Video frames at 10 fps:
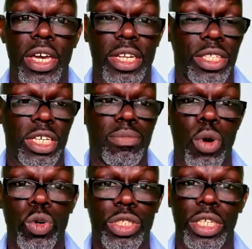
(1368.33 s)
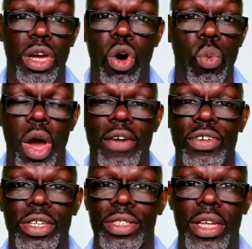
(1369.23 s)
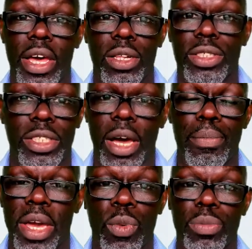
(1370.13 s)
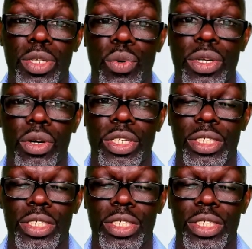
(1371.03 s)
anything emotionally or whatever else that may well be going on?